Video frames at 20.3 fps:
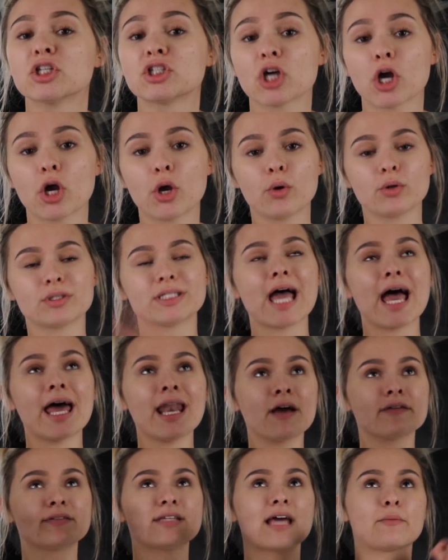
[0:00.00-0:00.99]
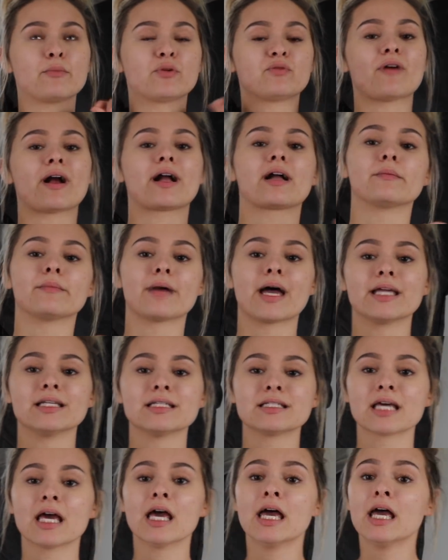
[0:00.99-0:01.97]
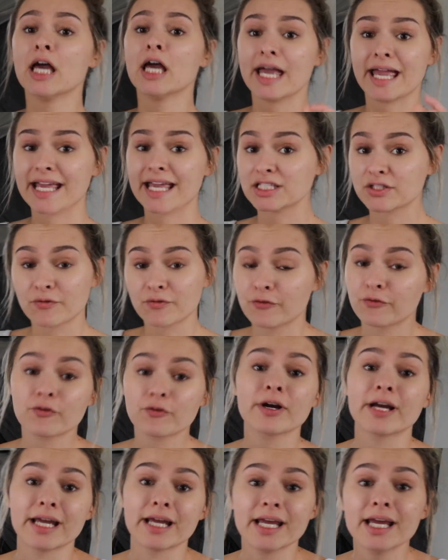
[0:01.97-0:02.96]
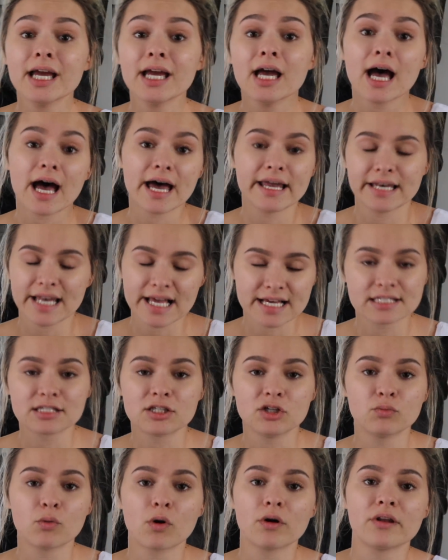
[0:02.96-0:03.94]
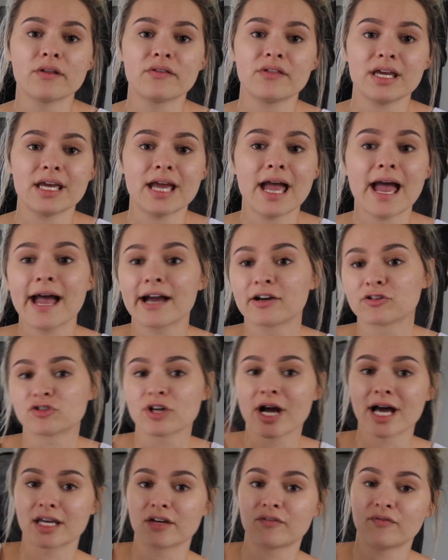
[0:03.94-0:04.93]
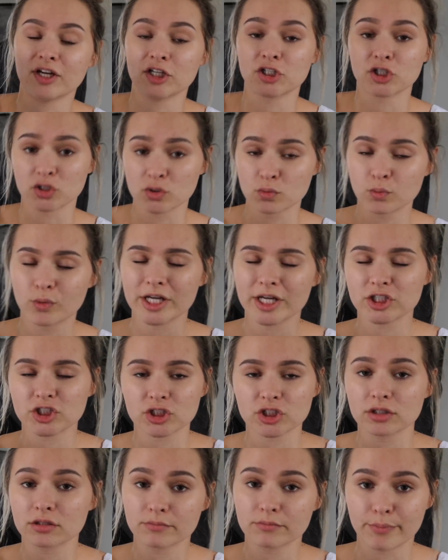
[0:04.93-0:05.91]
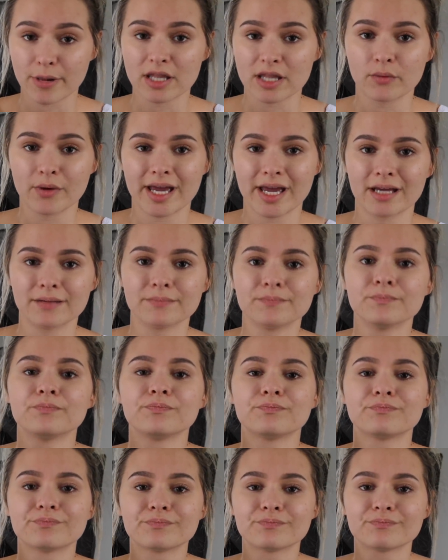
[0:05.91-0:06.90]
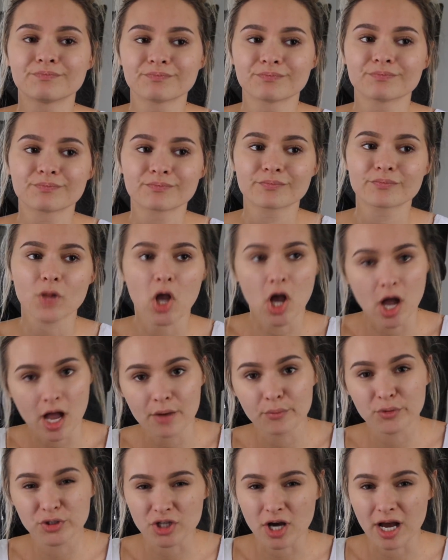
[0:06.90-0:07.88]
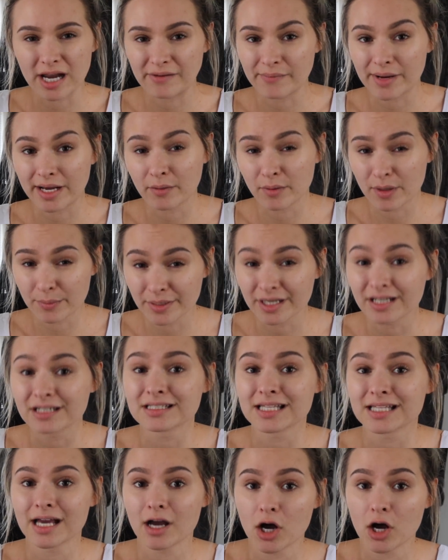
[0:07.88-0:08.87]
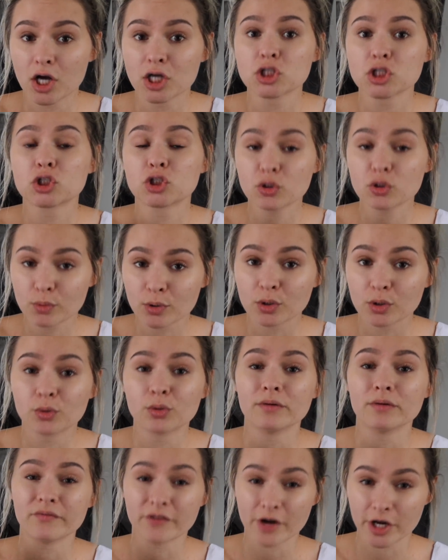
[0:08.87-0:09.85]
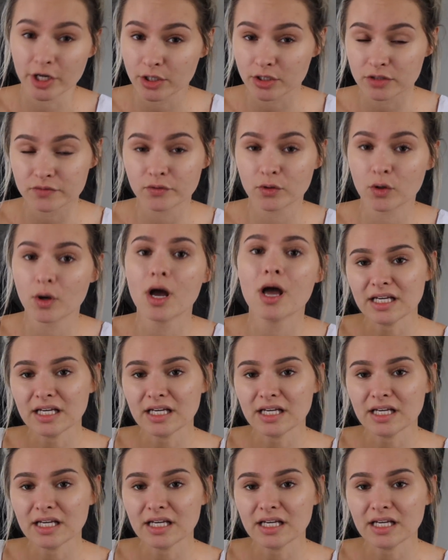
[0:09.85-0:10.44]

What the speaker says: So 10 out of 10 would recommend. It's free unless you want the extra added features, which, by the way, I would highly recommend because they are super cool and very useful.